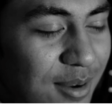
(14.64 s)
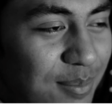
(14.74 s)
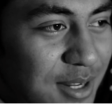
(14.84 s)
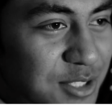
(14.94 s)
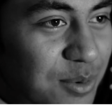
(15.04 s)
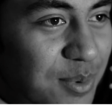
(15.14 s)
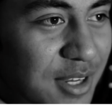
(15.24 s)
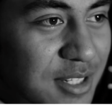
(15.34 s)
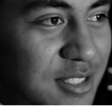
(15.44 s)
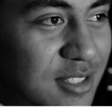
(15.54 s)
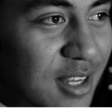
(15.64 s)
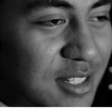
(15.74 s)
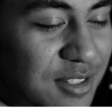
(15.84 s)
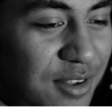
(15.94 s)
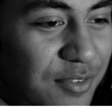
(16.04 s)
like my job because it
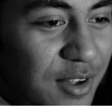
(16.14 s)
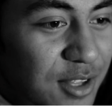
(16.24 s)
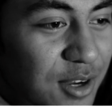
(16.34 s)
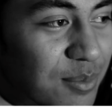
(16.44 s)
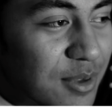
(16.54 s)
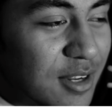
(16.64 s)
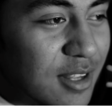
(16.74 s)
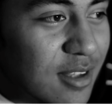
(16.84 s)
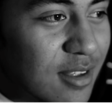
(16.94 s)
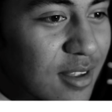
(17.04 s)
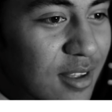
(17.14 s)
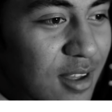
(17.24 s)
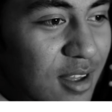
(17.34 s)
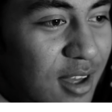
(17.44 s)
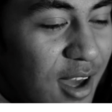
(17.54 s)
has a friendly community.
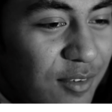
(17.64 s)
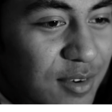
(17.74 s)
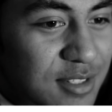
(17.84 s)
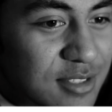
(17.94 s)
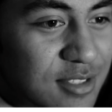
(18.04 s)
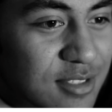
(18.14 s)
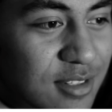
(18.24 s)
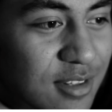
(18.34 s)
Everyone's